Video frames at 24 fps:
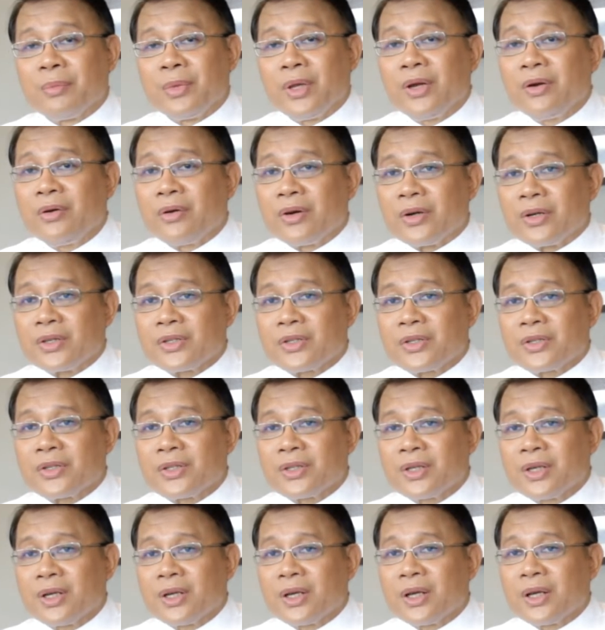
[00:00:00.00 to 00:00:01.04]
the
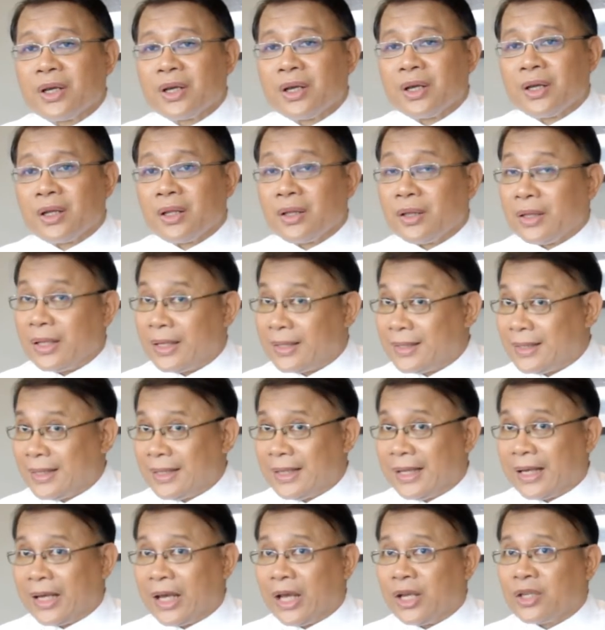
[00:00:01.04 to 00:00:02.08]
mirrors, that's
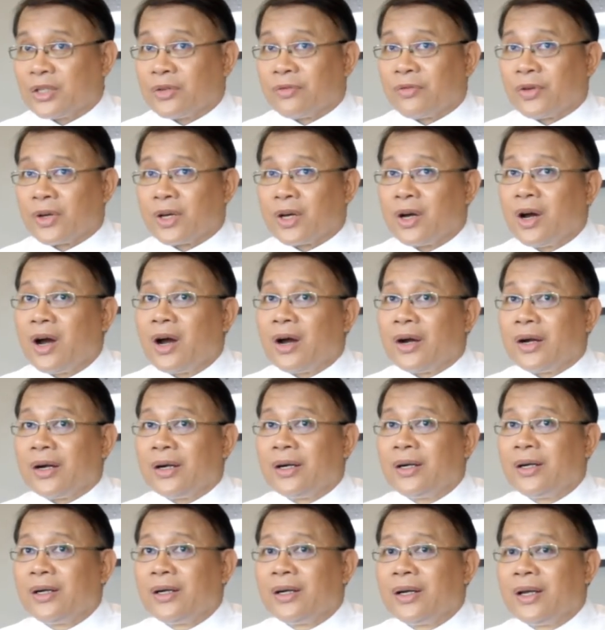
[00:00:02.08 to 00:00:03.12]
in the case of a
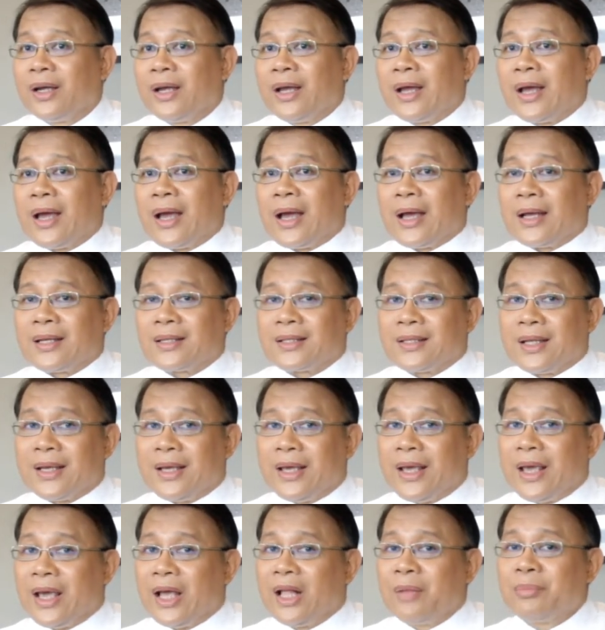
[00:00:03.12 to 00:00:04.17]
car, as
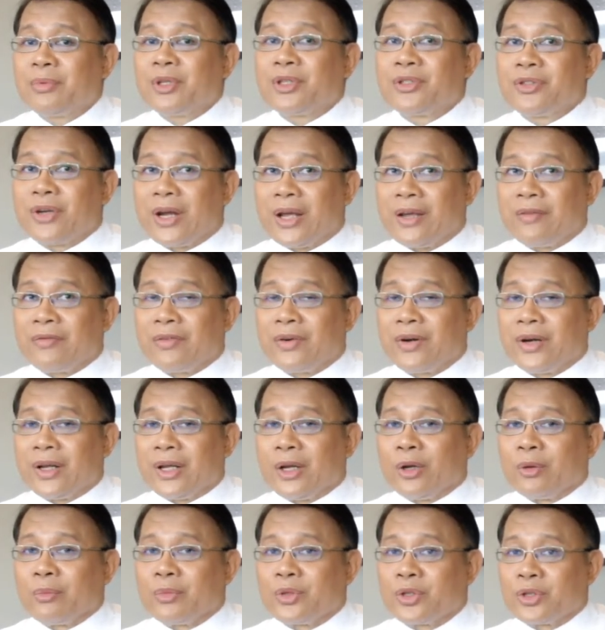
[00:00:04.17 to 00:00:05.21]
they help the driver
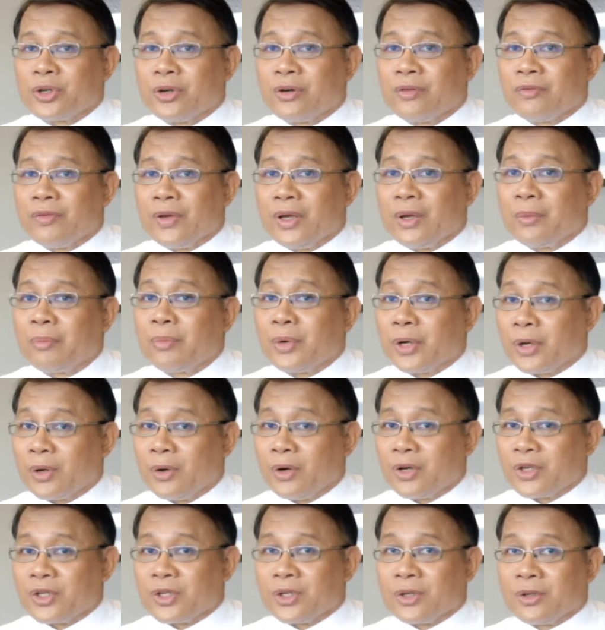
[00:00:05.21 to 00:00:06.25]
in observing
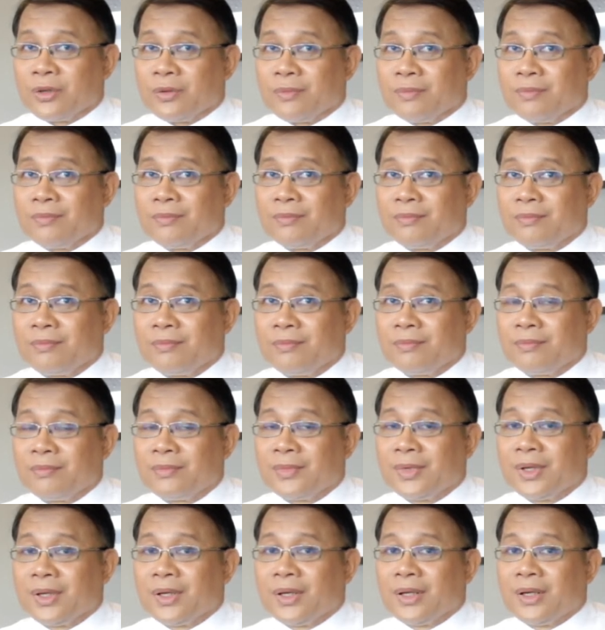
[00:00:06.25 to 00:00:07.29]
precaution.
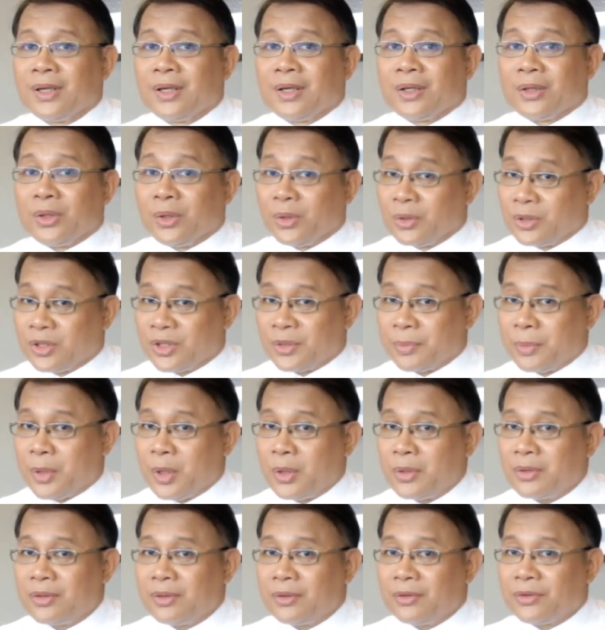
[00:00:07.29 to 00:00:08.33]
Don't
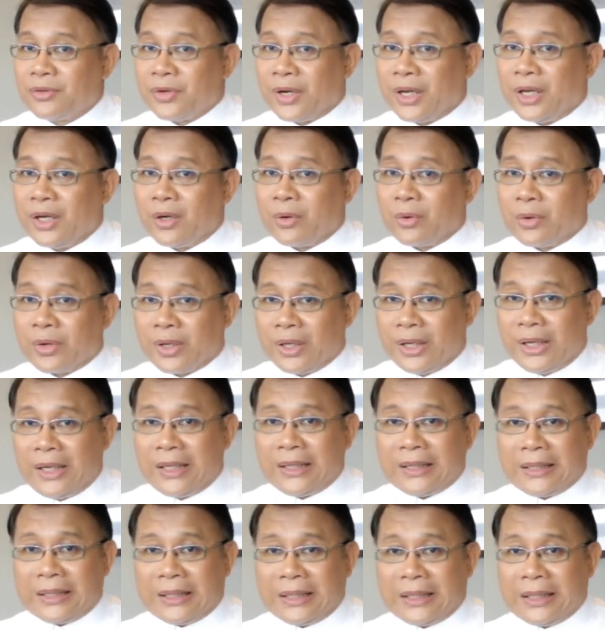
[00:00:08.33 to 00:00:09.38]
smoke, drink, or
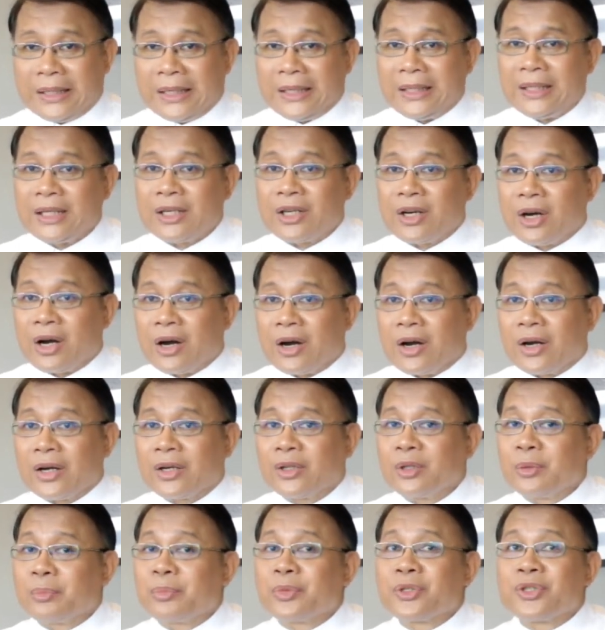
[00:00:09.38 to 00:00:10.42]
eat in the car
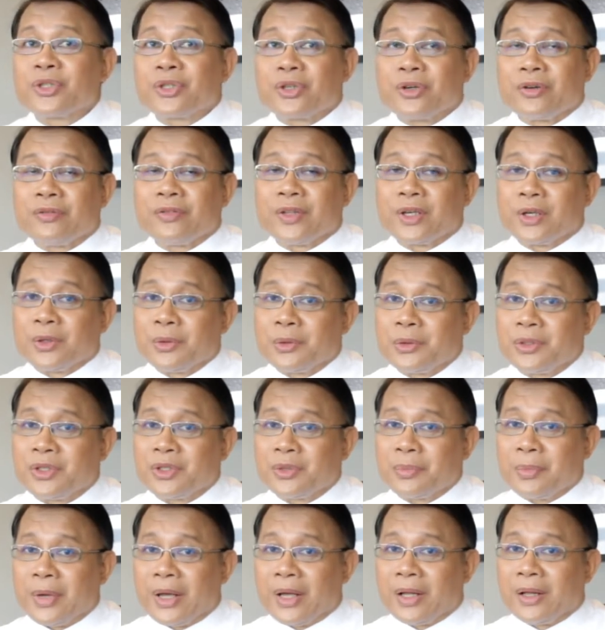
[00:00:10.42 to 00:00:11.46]
to preserve the good
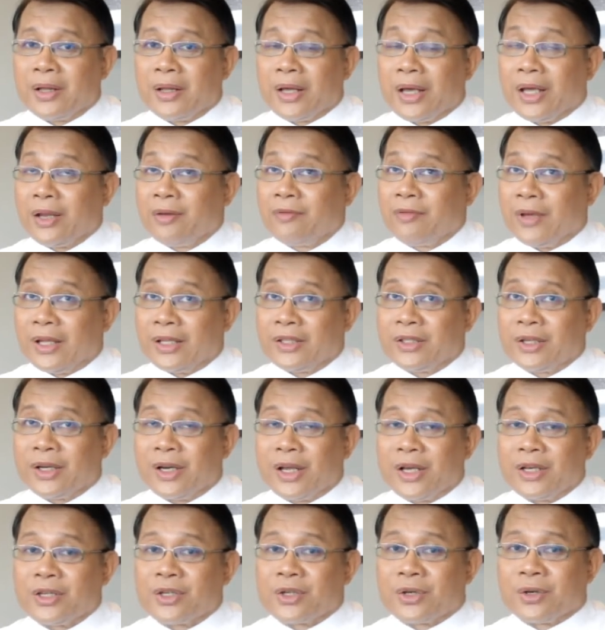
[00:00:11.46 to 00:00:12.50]
smell and
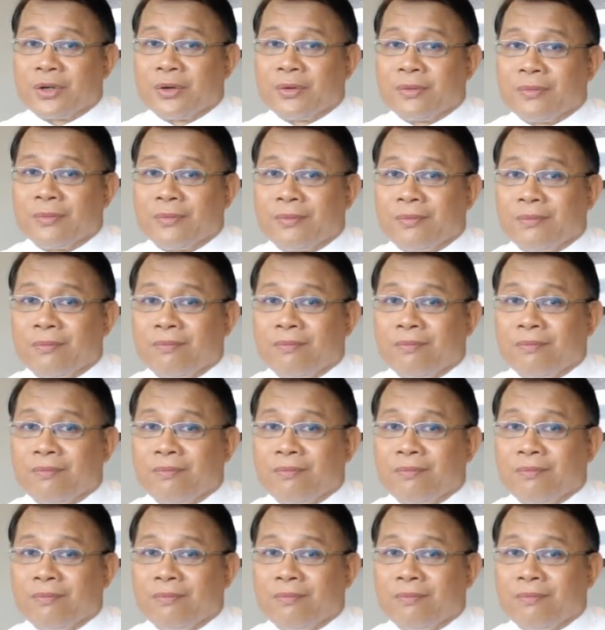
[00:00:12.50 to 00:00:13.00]
ventilation.